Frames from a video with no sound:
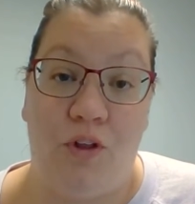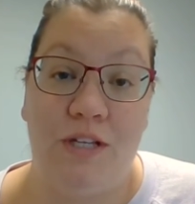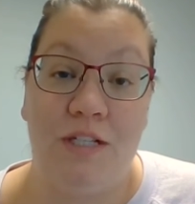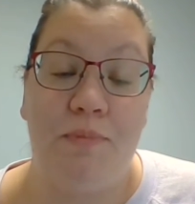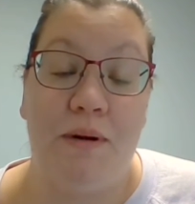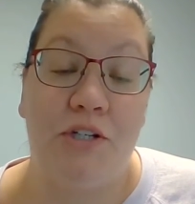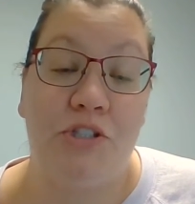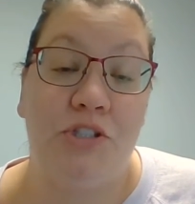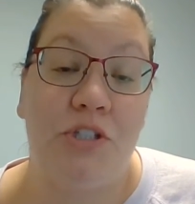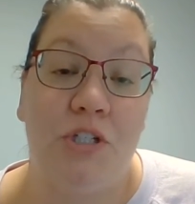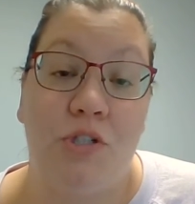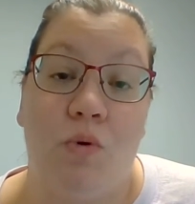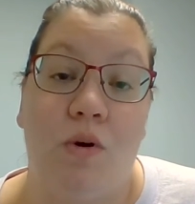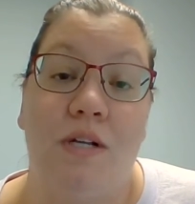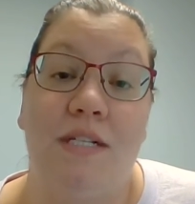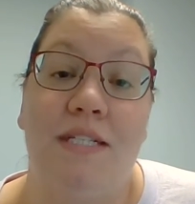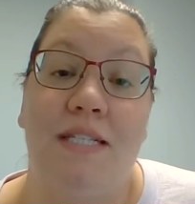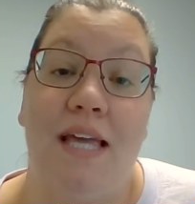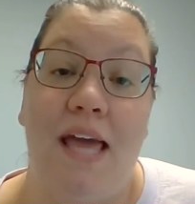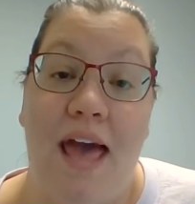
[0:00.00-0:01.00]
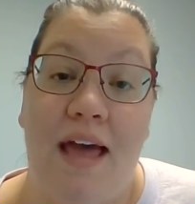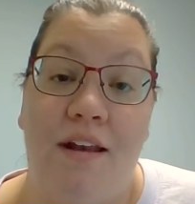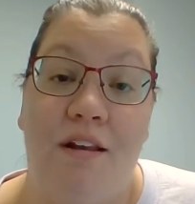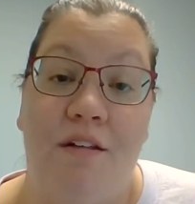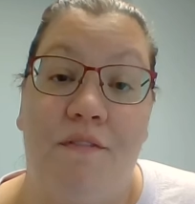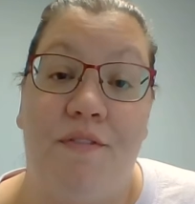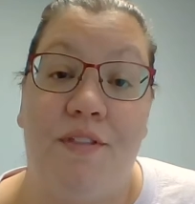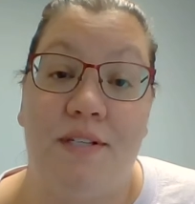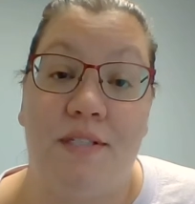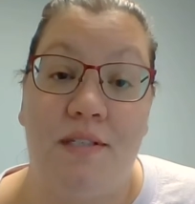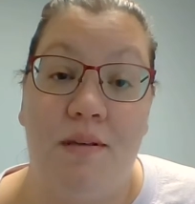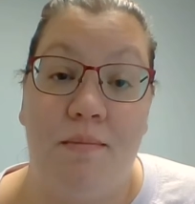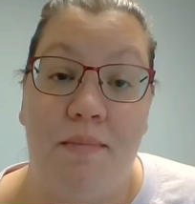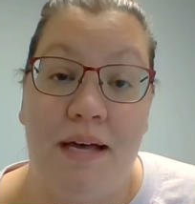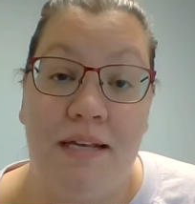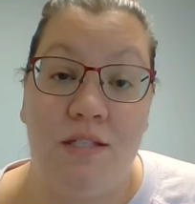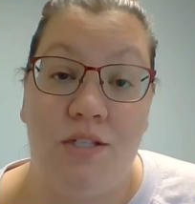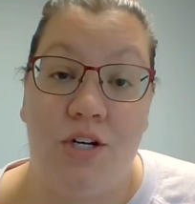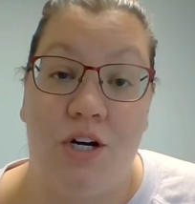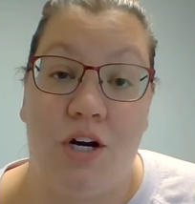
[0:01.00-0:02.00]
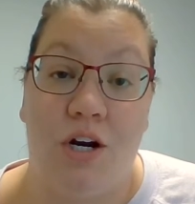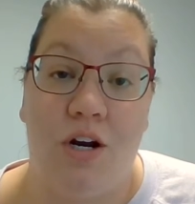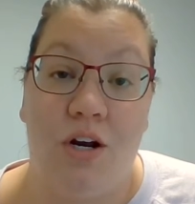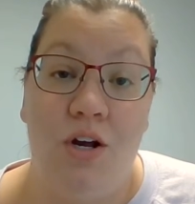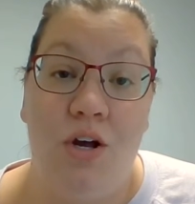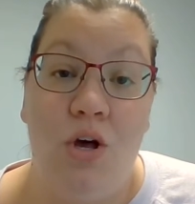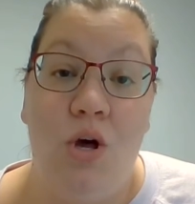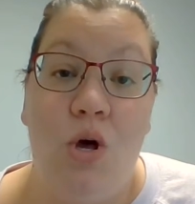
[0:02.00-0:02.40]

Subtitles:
especially towards the end of the semester